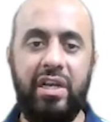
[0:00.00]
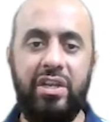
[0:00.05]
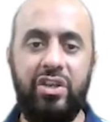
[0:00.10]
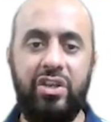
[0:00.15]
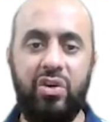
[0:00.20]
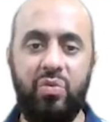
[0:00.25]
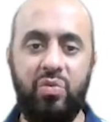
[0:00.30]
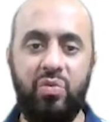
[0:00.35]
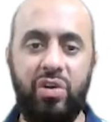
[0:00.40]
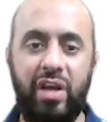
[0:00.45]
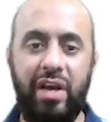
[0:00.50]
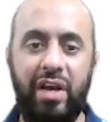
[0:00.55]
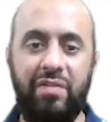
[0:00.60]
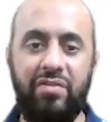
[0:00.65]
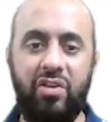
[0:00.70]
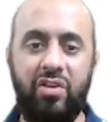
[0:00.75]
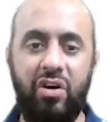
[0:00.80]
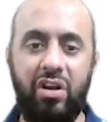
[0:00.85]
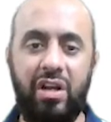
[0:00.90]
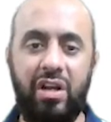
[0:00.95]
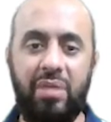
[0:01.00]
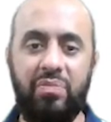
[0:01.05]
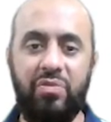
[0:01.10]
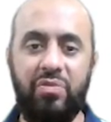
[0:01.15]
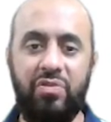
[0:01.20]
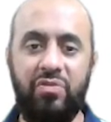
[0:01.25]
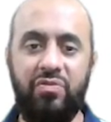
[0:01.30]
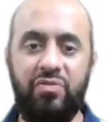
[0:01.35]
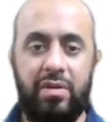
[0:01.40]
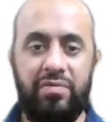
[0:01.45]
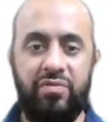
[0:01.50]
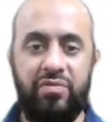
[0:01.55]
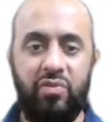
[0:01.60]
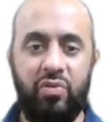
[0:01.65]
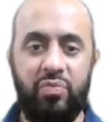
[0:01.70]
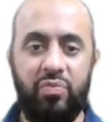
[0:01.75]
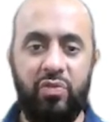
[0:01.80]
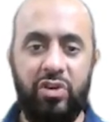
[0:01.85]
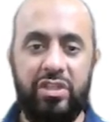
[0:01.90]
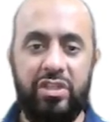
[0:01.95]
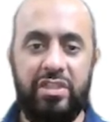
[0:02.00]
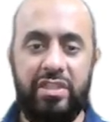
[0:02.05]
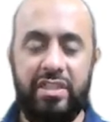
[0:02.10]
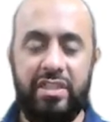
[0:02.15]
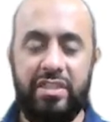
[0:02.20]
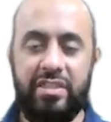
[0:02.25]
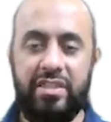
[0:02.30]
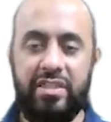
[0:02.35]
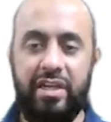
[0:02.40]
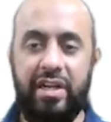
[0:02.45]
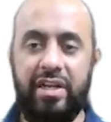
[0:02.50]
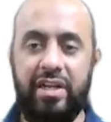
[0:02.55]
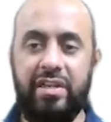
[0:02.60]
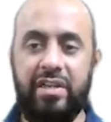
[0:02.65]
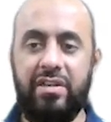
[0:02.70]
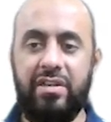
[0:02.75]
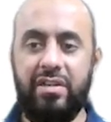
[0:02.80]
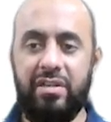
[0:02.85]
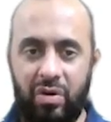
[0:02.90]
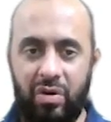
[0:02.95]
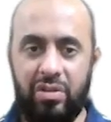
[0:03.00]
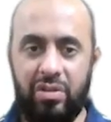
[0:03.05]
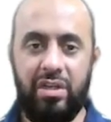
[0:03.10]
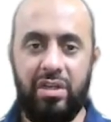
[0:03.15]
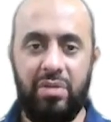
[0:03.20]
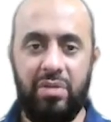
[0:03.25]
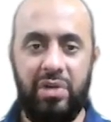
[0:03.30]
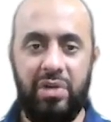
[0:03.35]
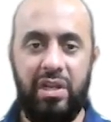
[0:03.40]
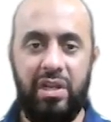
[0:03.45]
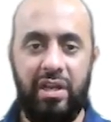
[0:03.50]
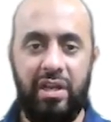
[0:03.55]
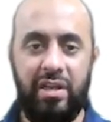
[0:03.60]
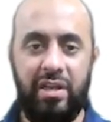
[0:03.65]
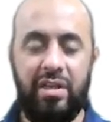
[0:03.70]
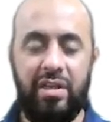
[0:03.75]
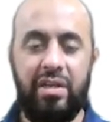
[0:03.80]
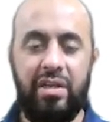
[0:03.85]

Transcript: you would have gone up to 4.68 on the number line.